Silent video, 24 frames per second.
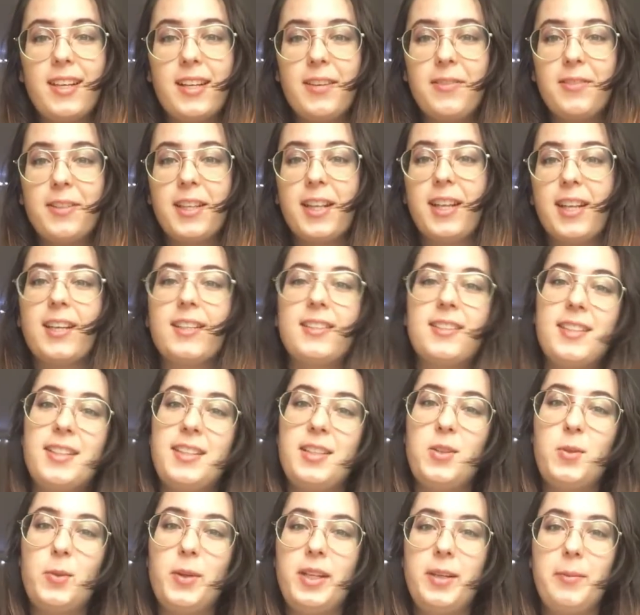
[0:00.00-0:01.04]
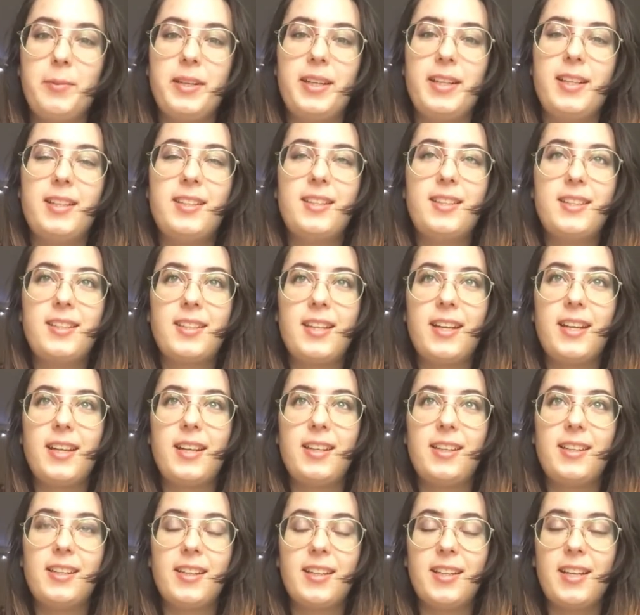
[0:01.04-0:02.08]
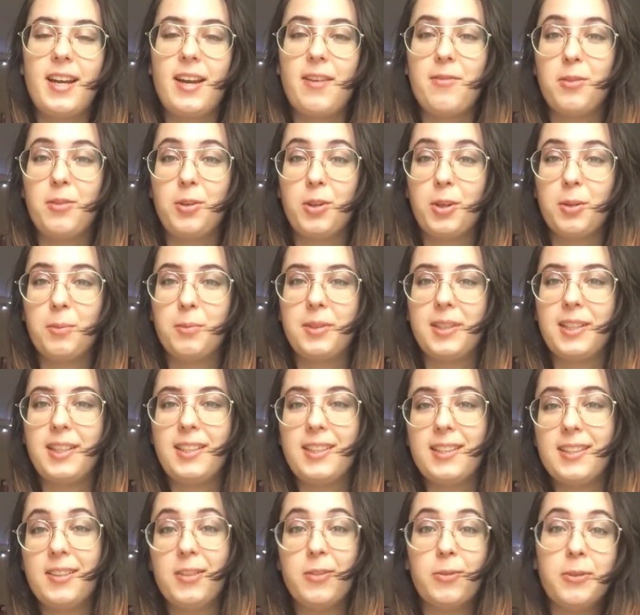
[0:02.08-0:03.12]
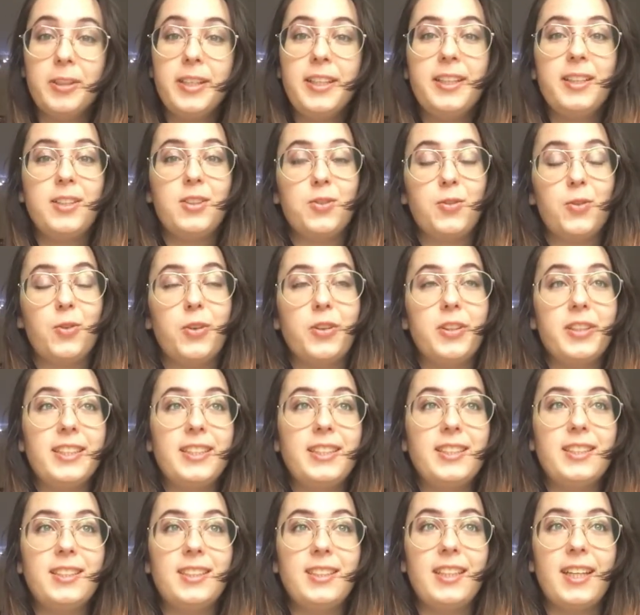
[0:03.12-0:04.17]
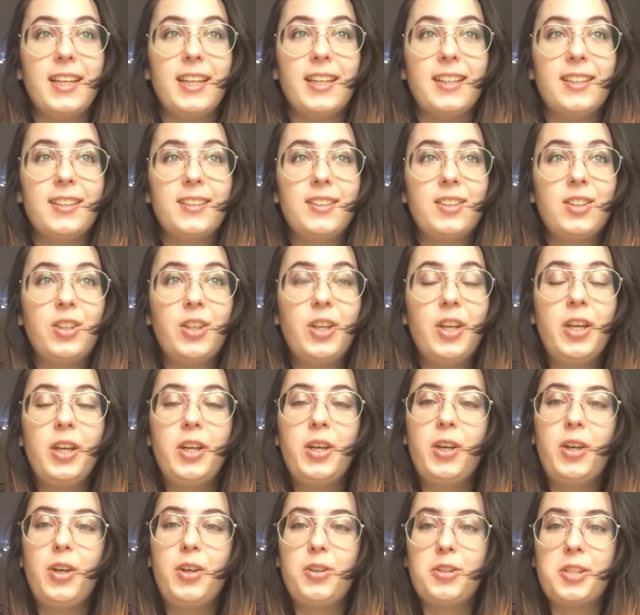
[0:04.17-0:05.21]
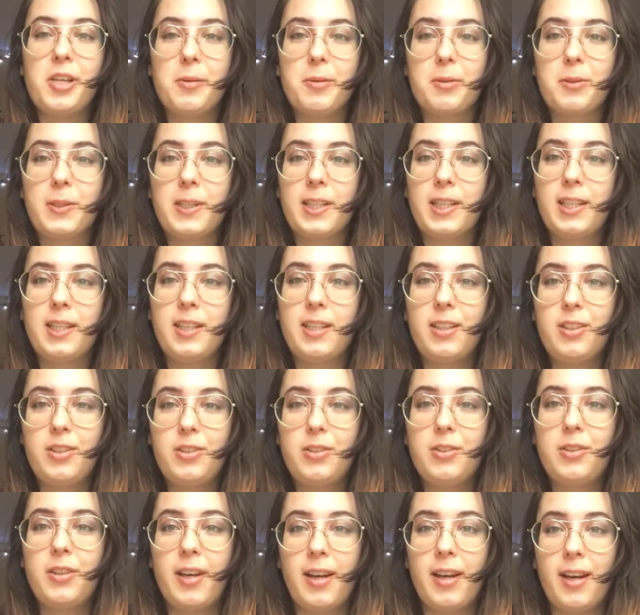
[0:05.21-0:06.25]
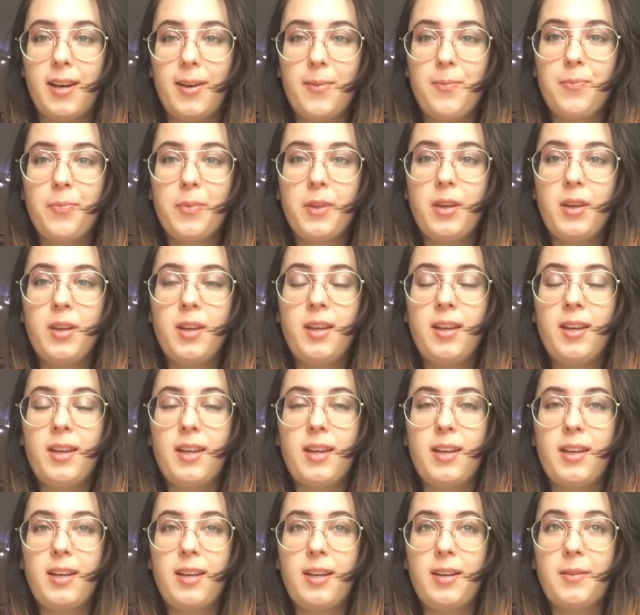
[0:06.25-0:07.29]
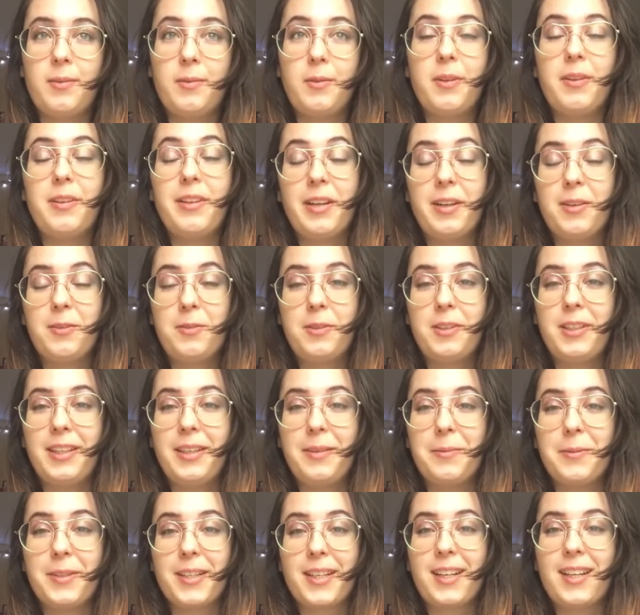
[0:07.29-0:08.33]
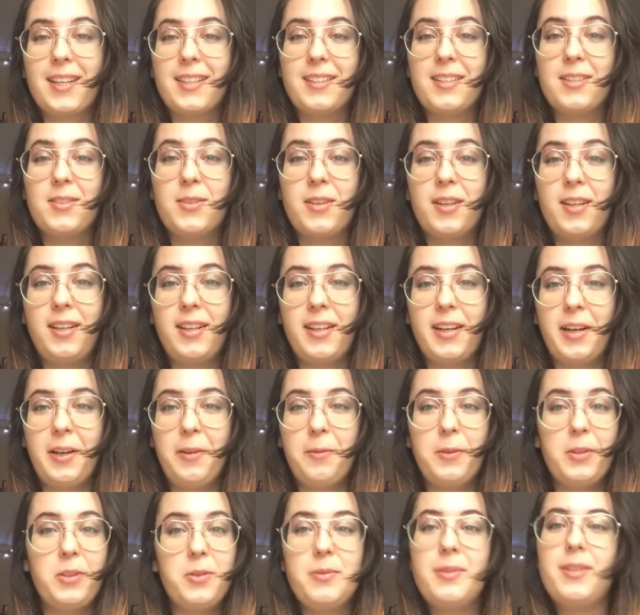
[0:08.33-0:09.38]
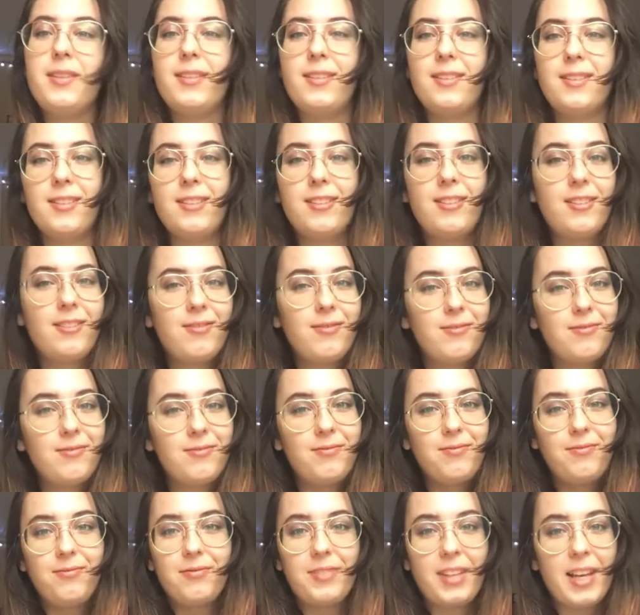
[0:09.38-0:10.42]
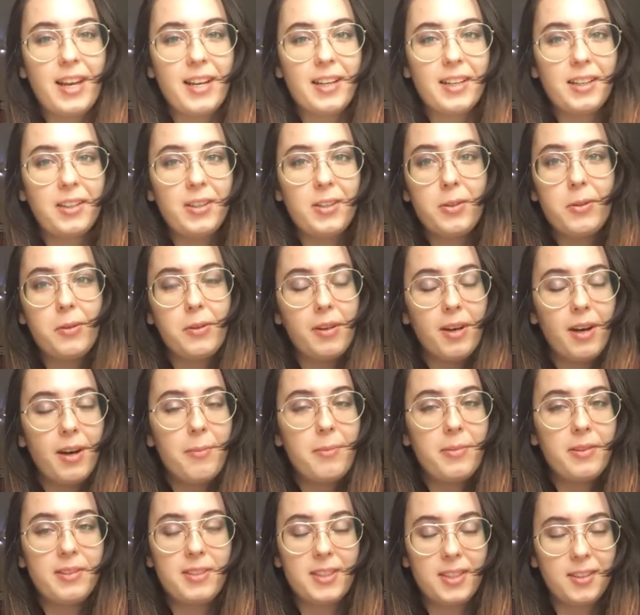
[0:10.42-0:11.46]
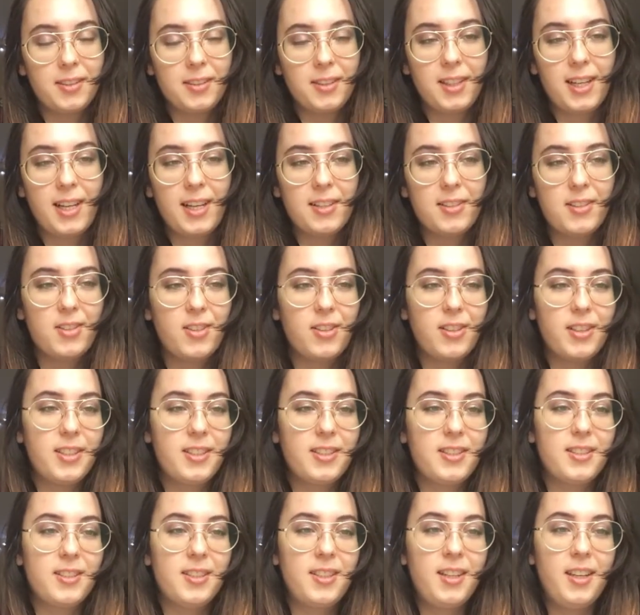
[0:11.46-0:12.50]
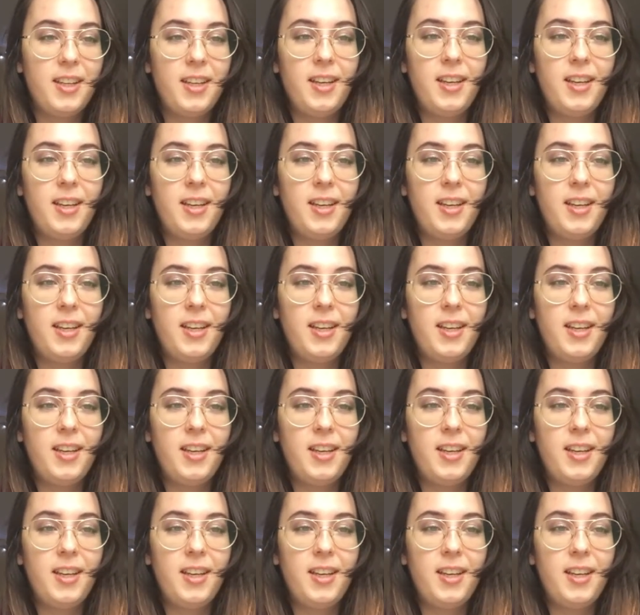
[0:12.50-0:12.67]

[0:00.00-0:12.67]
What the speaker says: I have a class in 20 minutes and I haven't completed the readings for it yet. So I'm quickly gonna do that. Thankfully my class is online, which means I can do it up until the class starts.